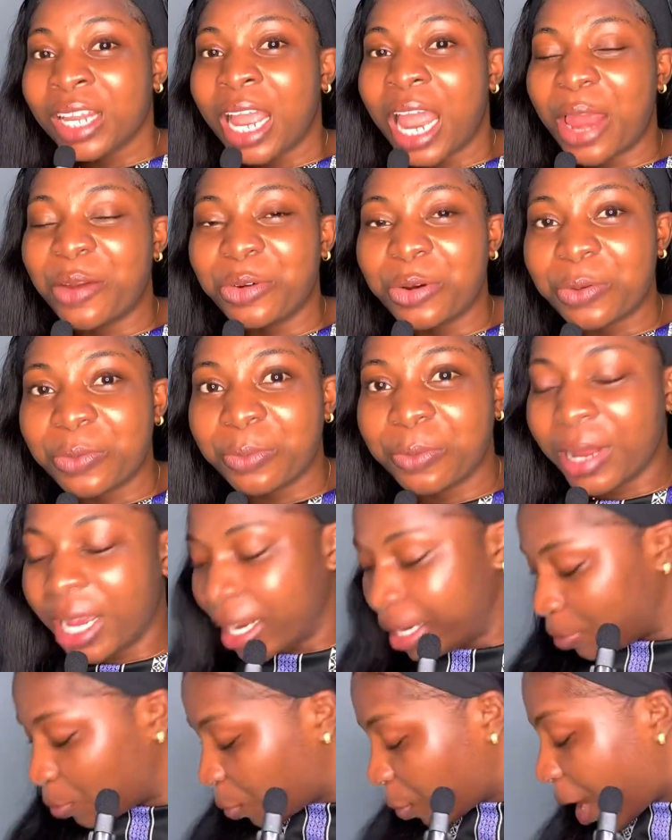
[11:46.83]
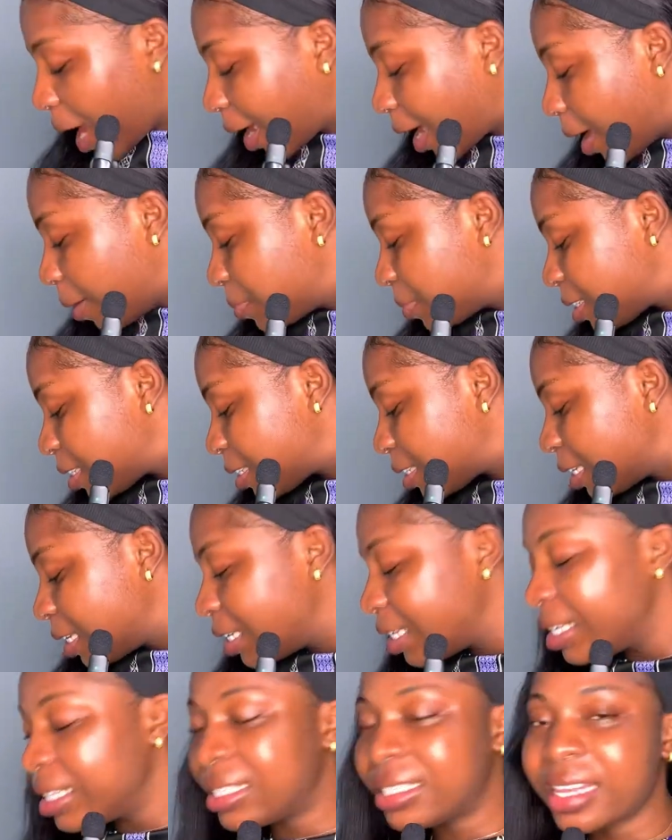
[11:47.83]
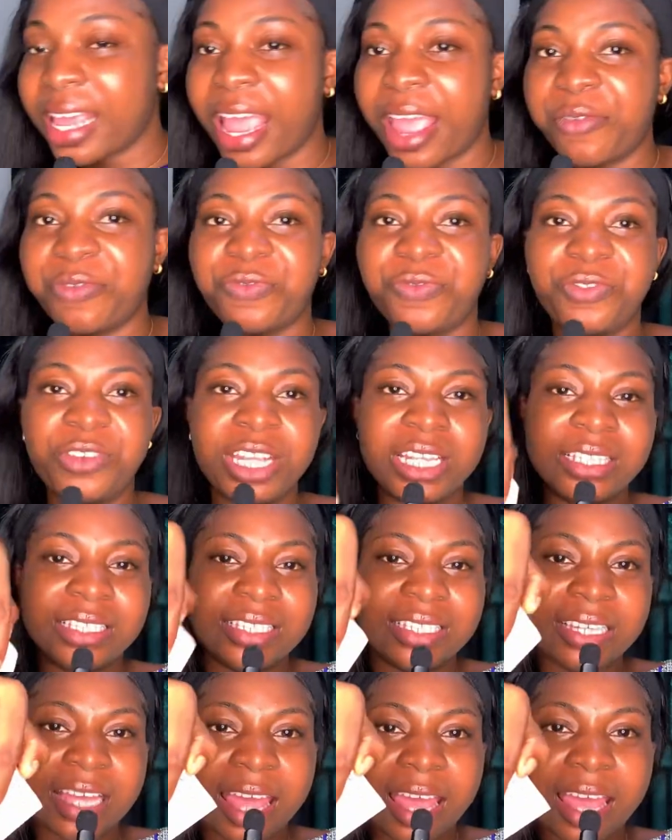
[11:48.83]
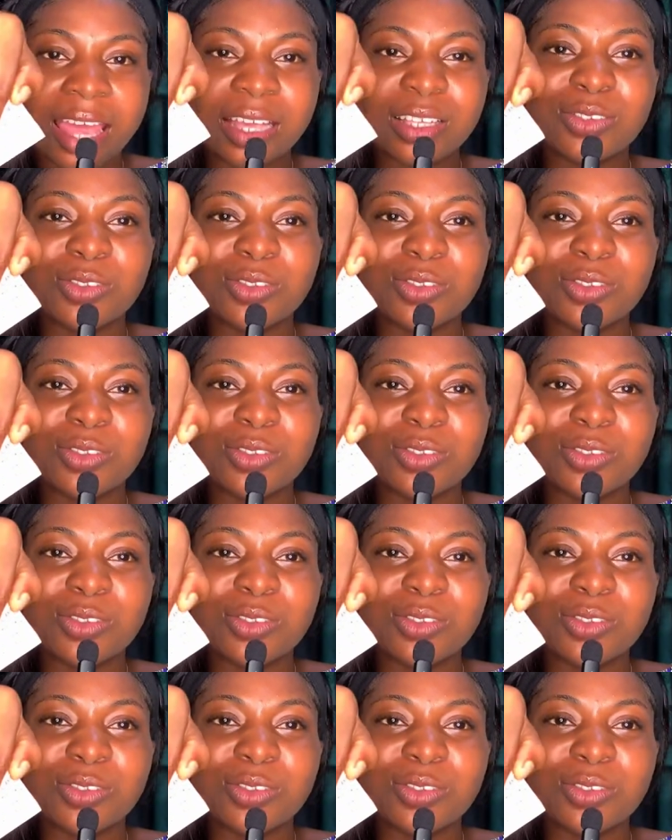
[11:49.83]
I wrote mine where I can be seeing it every day.